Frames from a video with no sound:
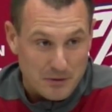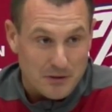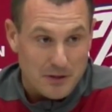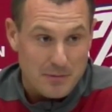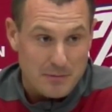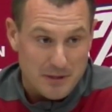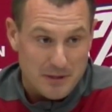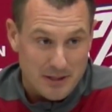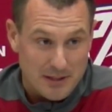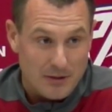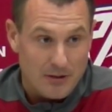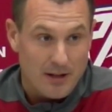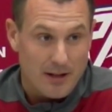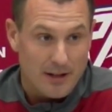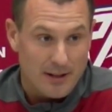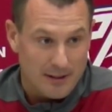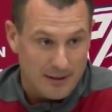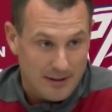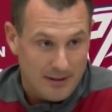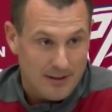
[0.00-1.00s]
with crimson and
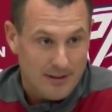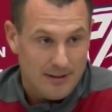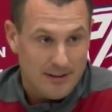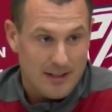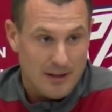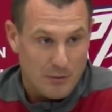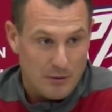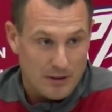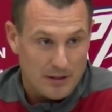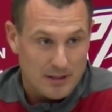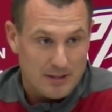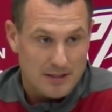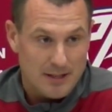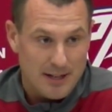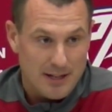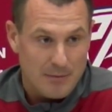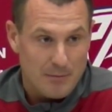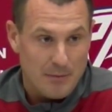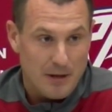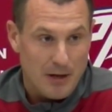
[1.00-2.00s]
gray. And we're
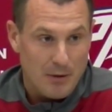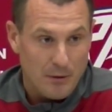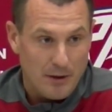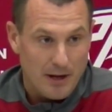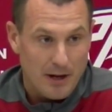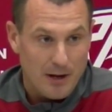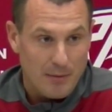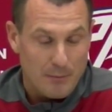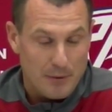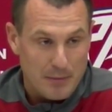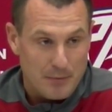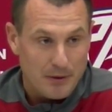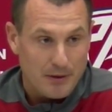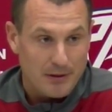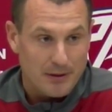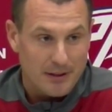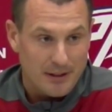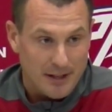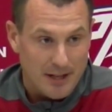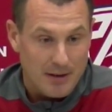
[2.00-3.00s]
excited about what our people
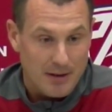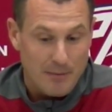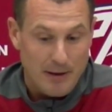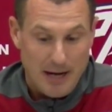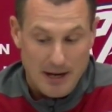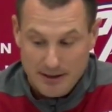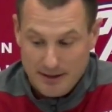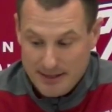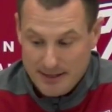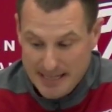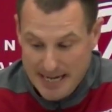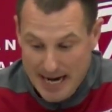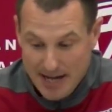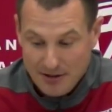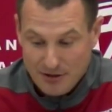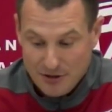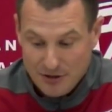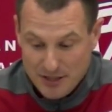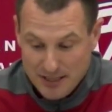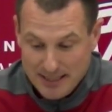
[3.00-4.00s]
are going to come out and the
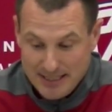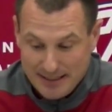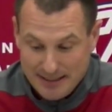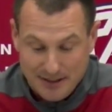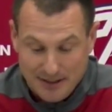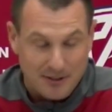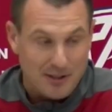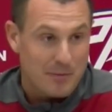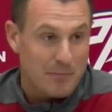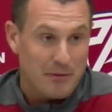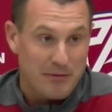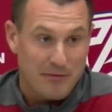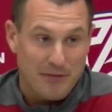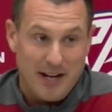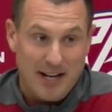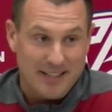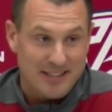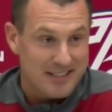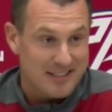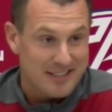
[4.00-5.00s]
energy that they're going to
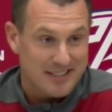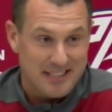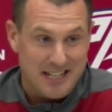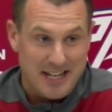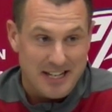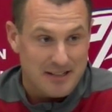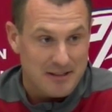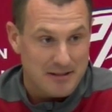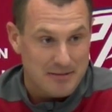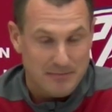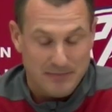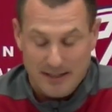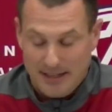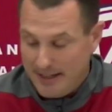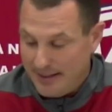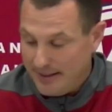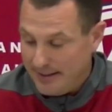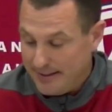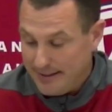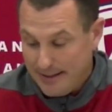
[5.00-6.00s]
provide this stadium.
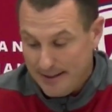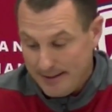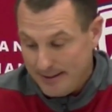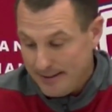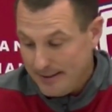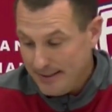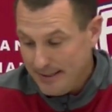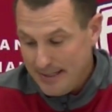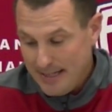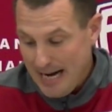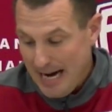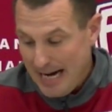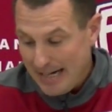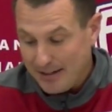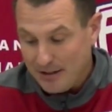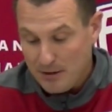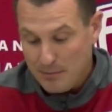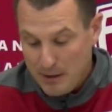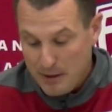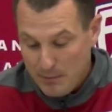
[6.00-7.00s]
And I
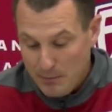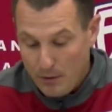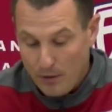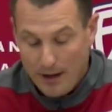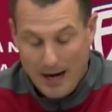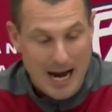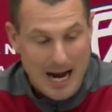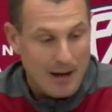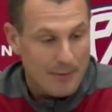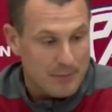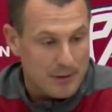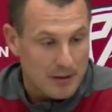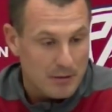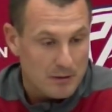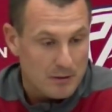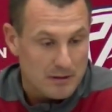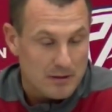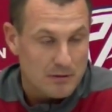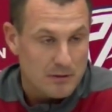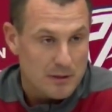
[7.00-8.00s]
couldn't be more happier
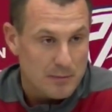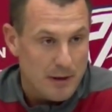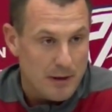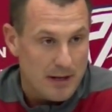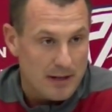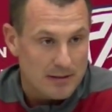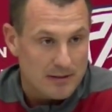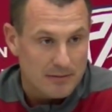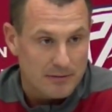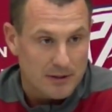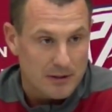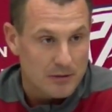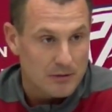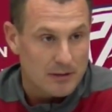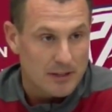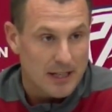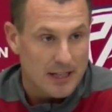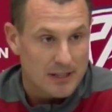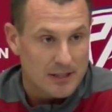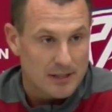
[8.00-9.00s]
with the response of Coug
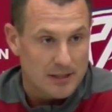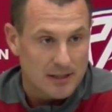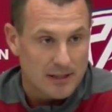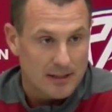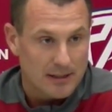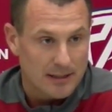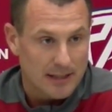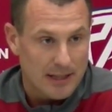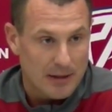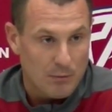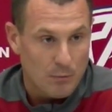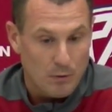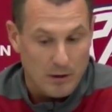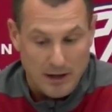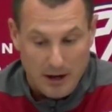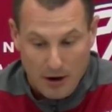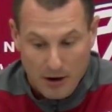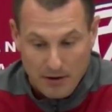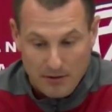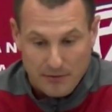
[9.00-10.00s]
Nation and
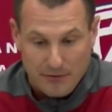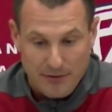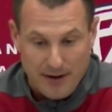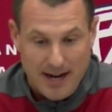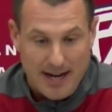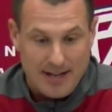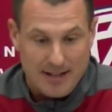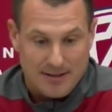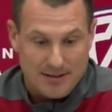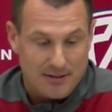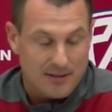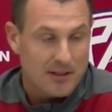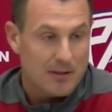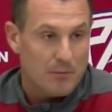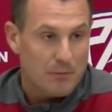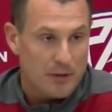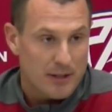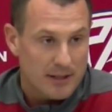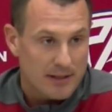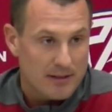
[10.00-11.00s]
what our fans are going
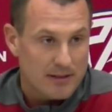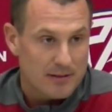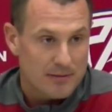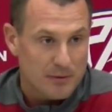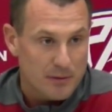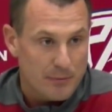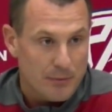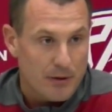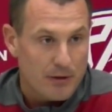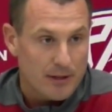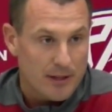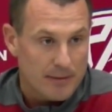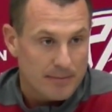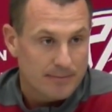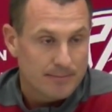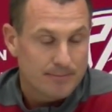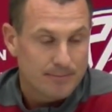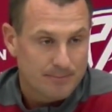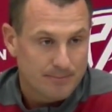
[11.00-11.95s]
to bring to this football game.